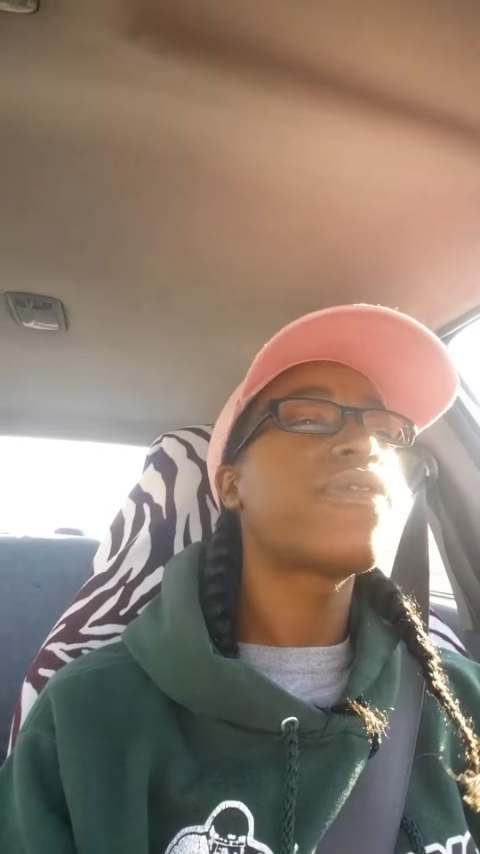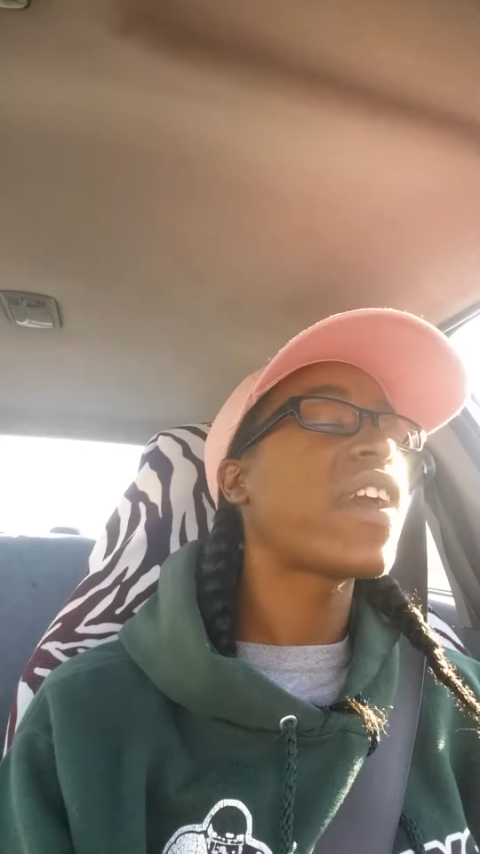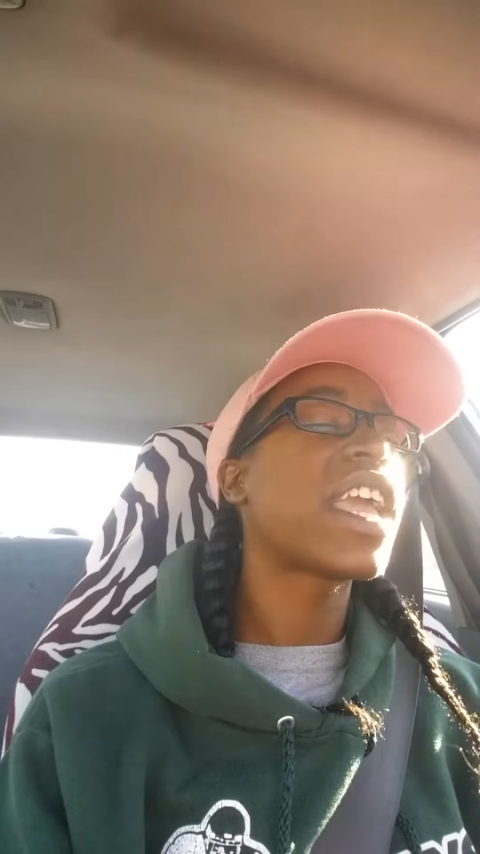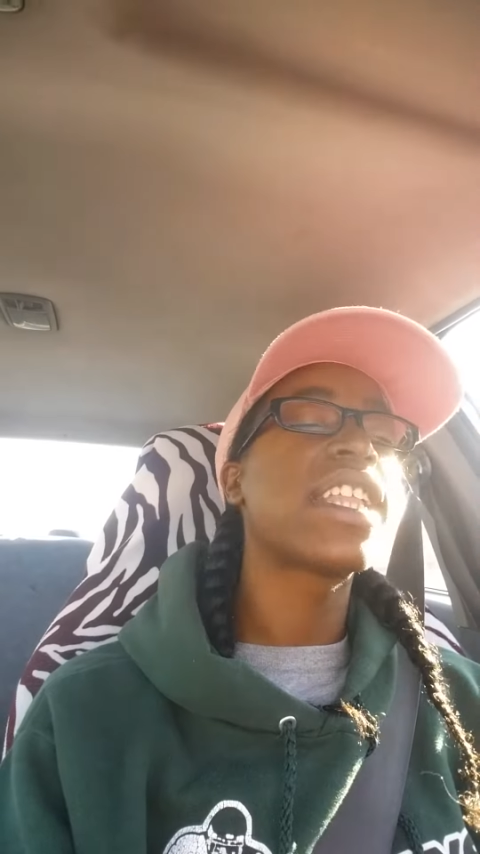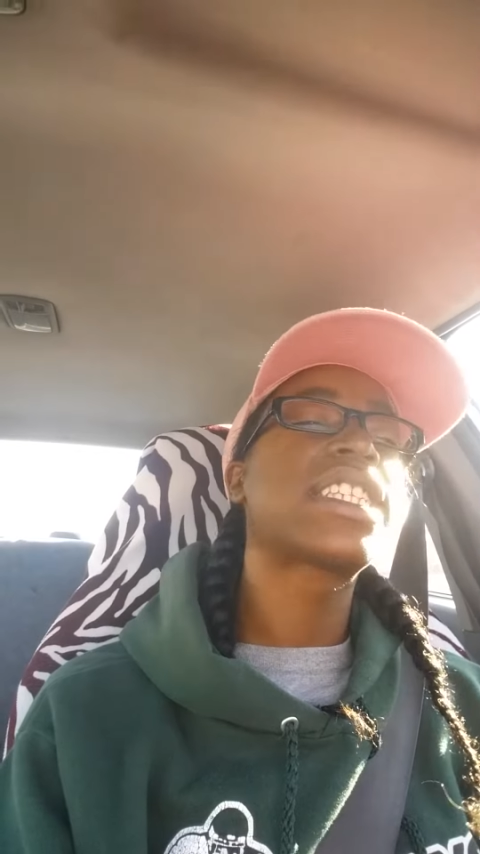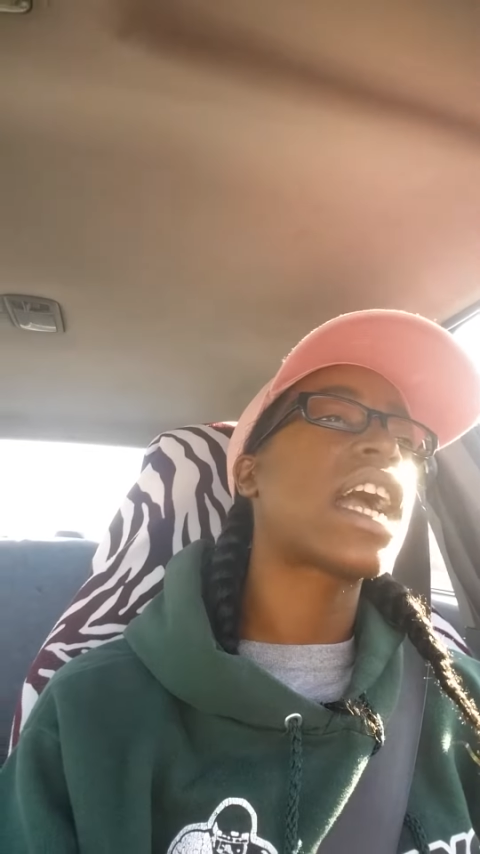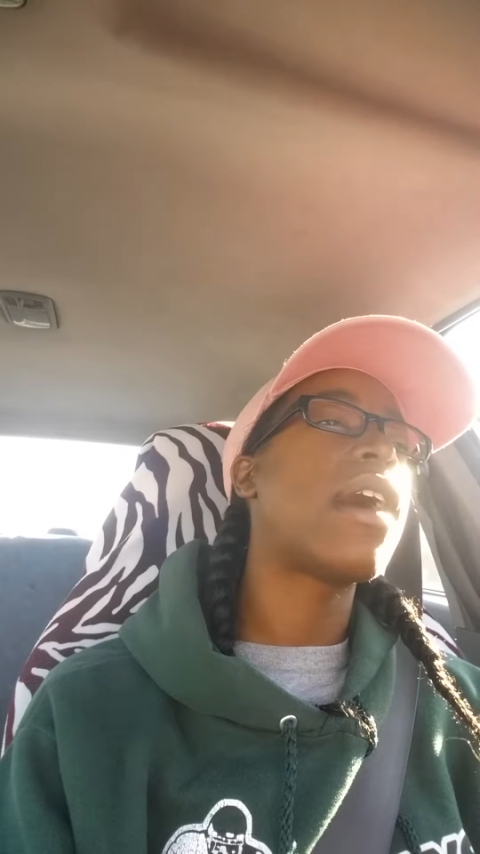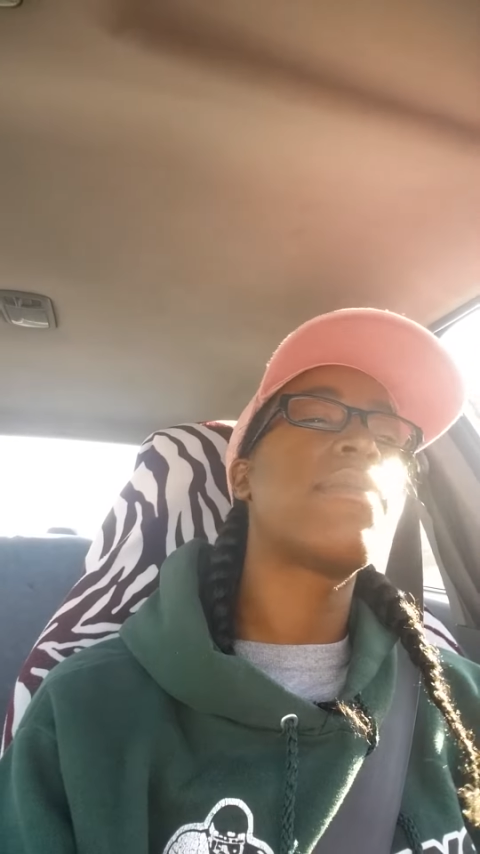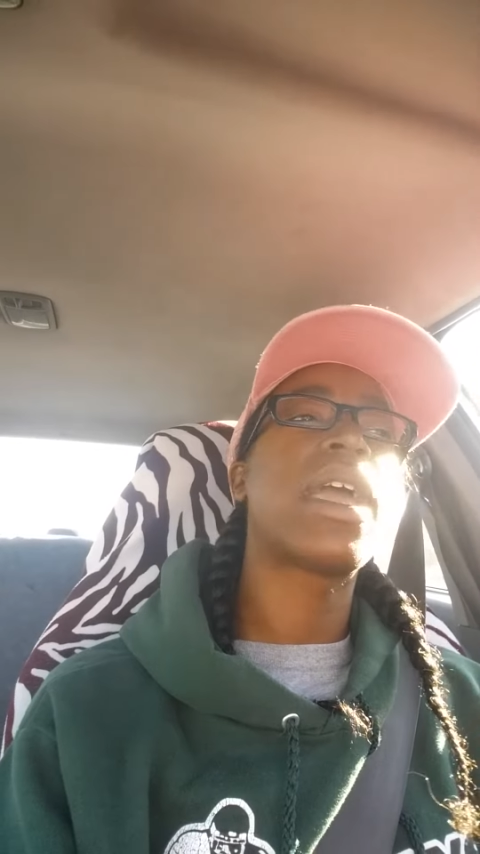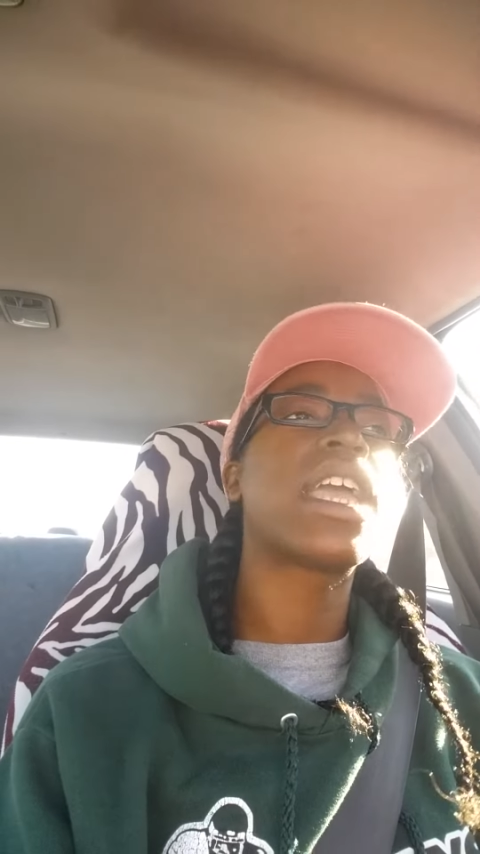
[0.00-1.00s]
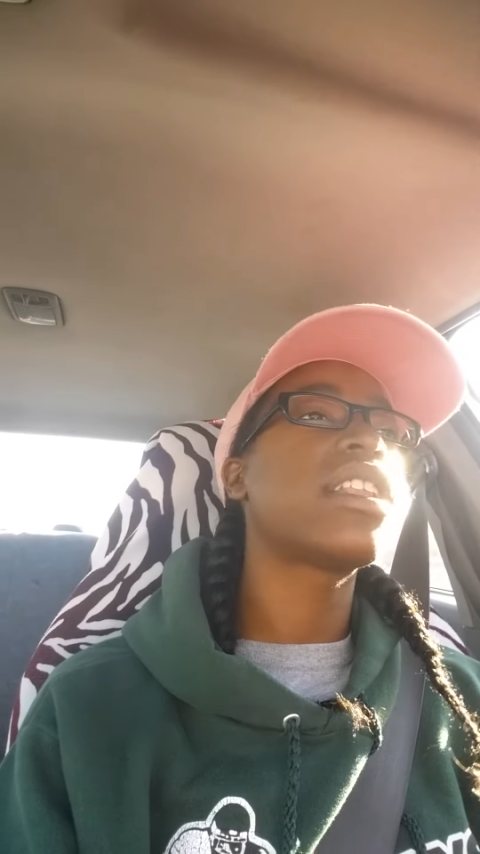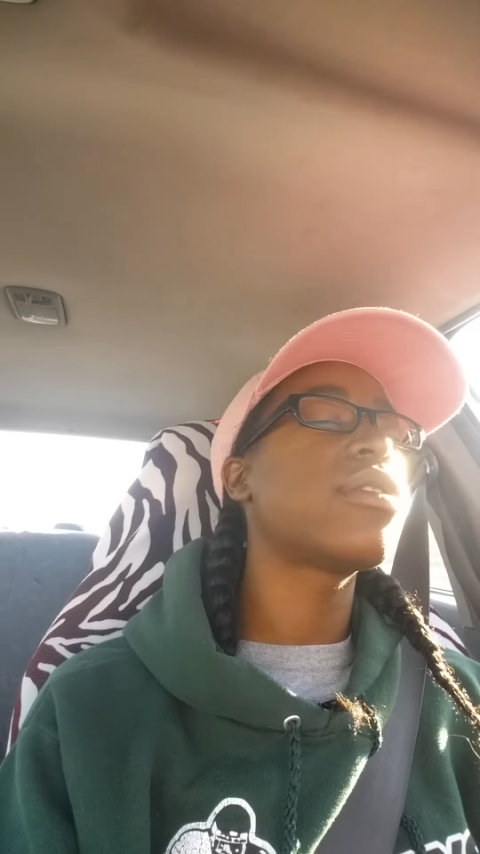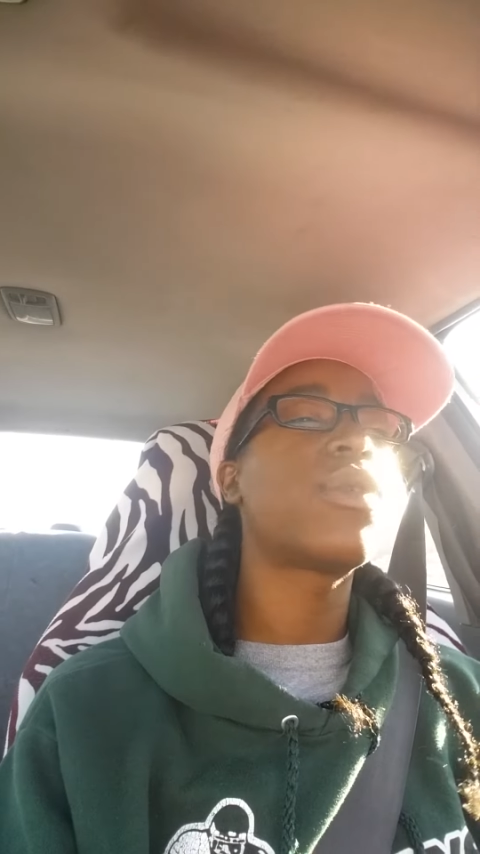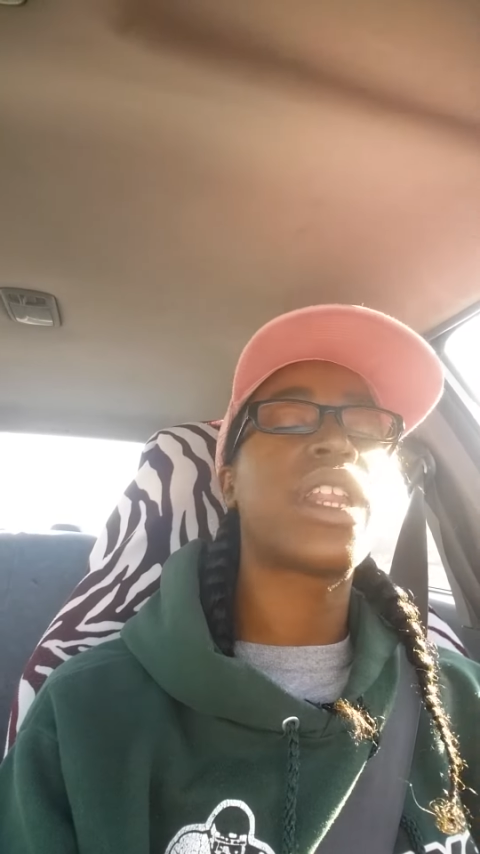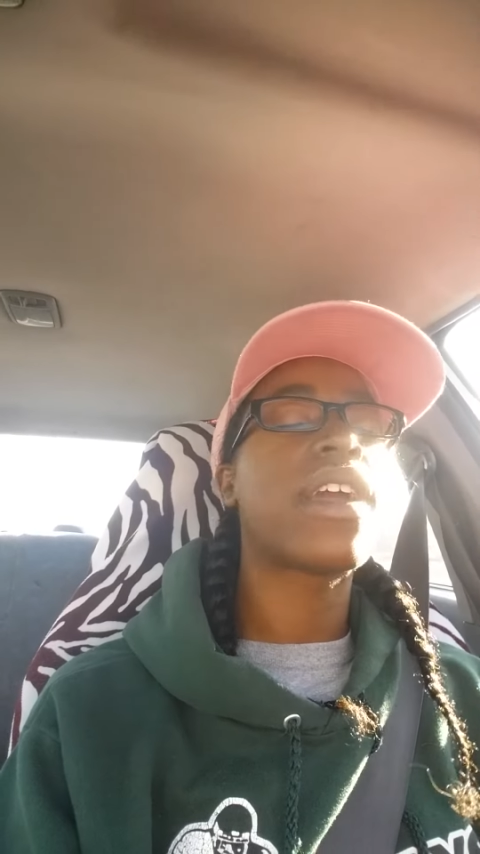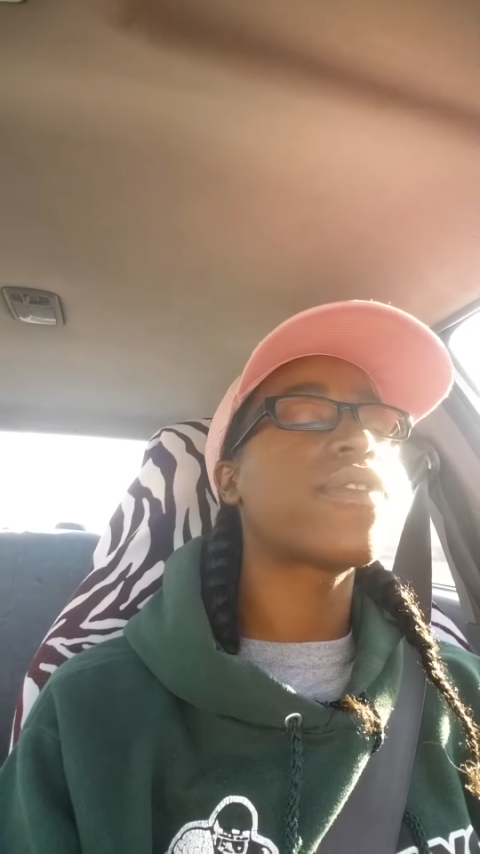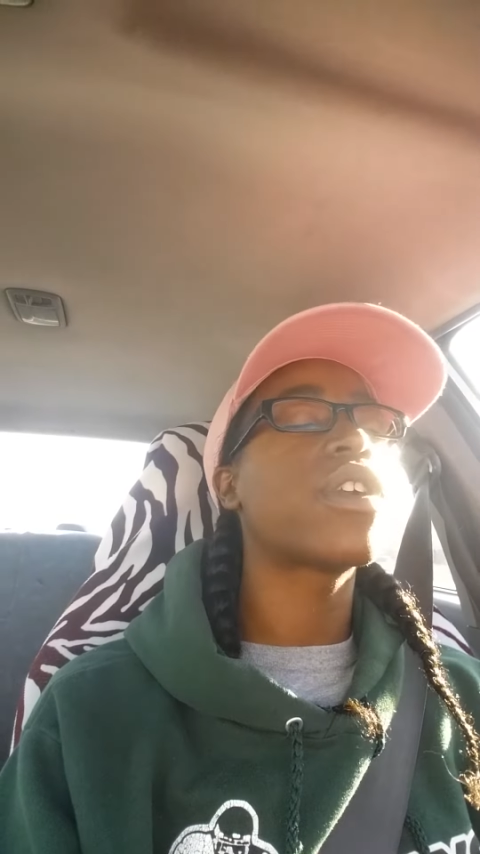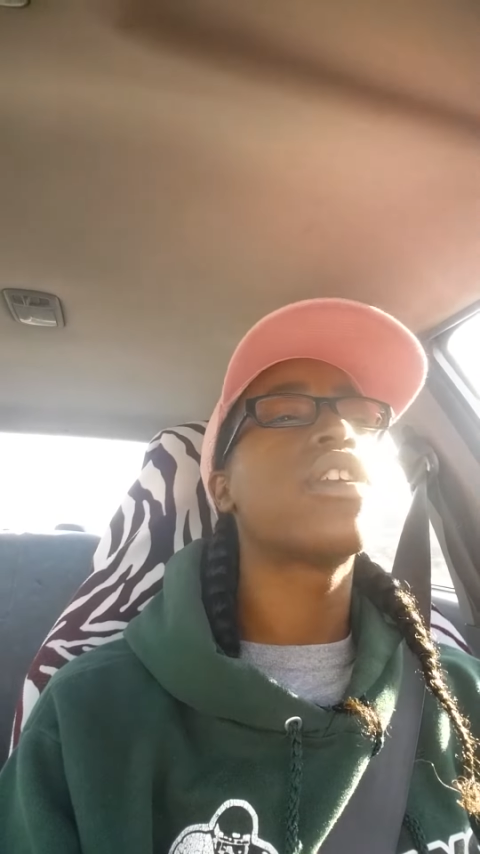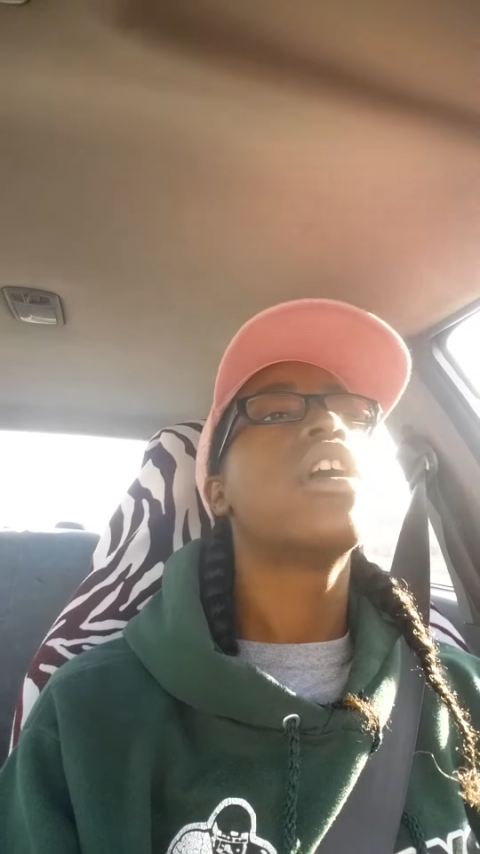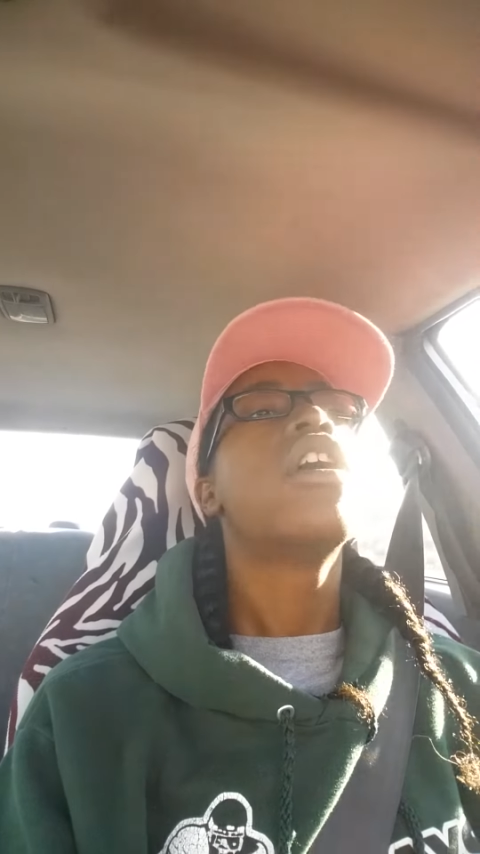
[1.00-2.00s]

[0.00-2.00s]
fans commenting and whatever.